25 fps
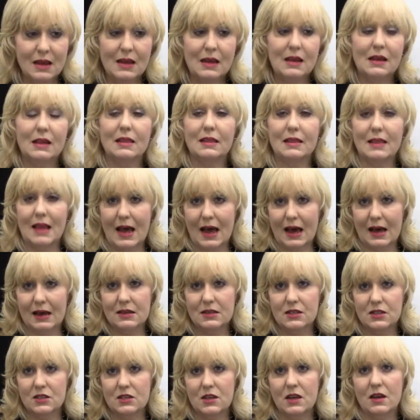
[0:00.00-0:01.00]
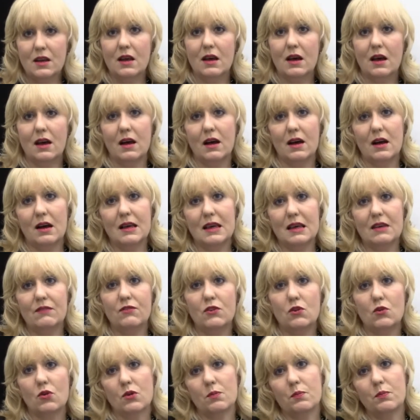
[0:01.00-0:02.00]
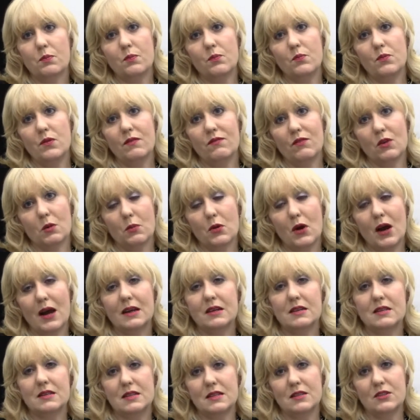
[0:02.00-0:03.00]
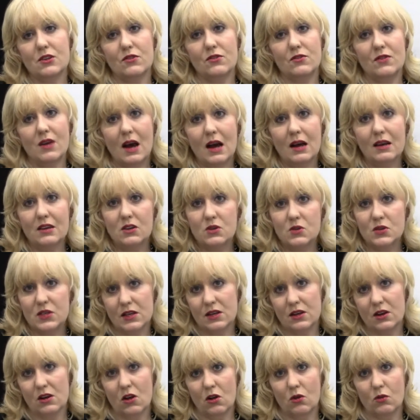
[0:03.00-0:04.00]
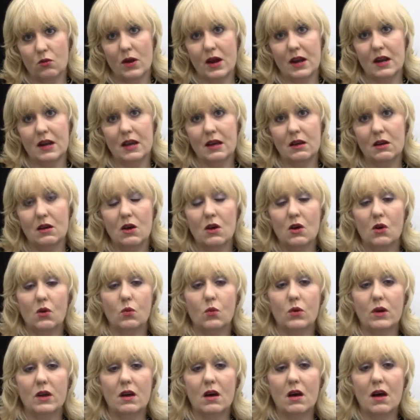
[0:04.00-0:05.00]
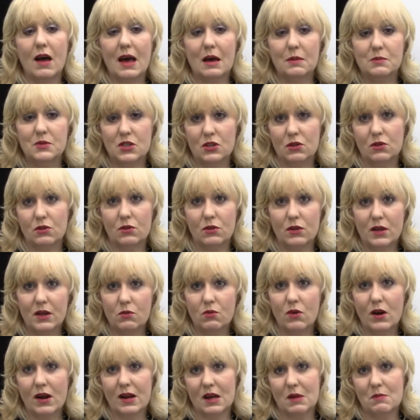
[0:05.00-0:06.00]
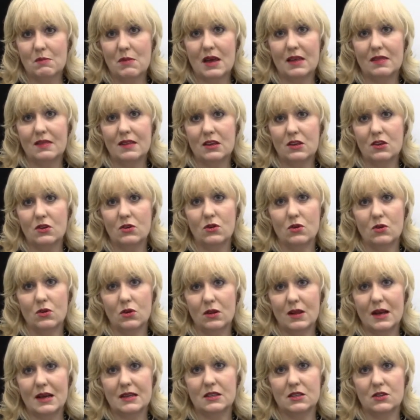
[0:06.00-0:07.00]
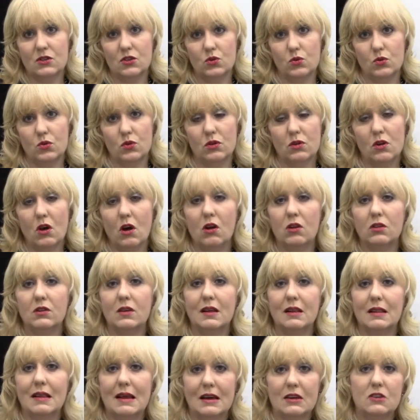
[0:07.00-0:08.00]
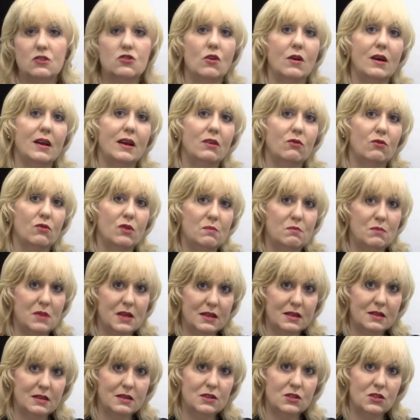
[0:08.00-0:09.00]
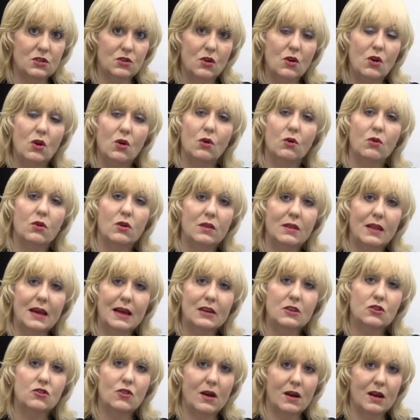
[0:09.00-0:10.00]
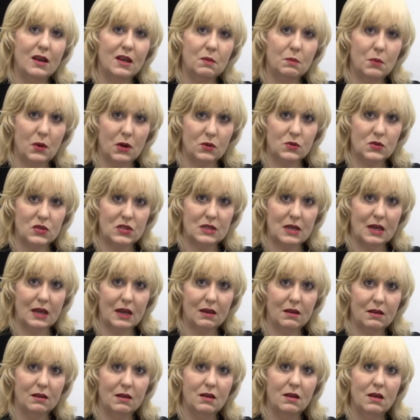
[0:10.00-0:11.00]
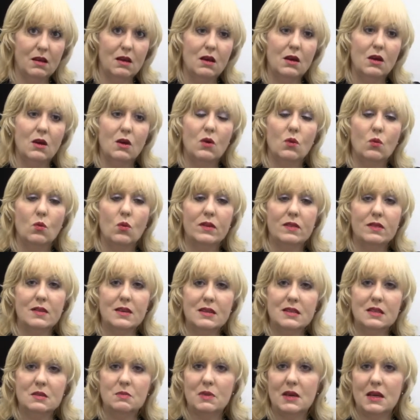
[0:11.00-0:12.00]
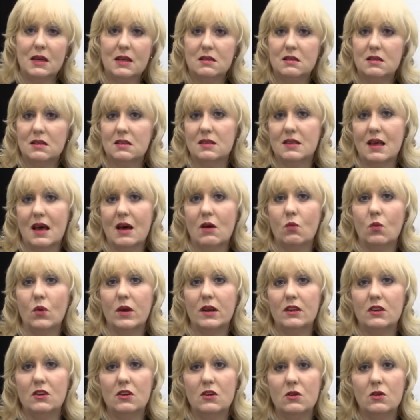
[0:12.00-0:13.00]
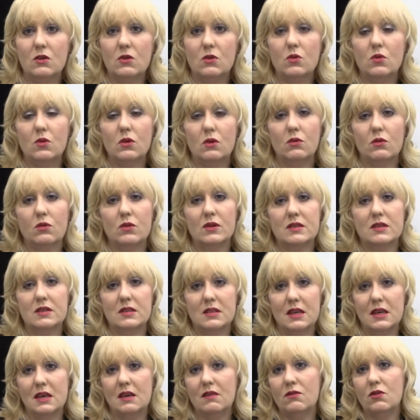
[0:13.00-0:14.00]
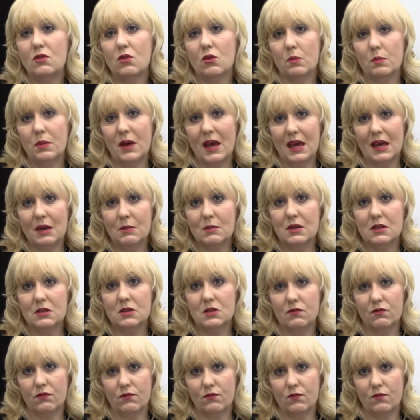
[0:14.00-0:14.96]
Last, if your practices are not using it already, we absolutely recommend that you utilize a tool called electronic remittance or electronic posting. What this means is that when you receive your payments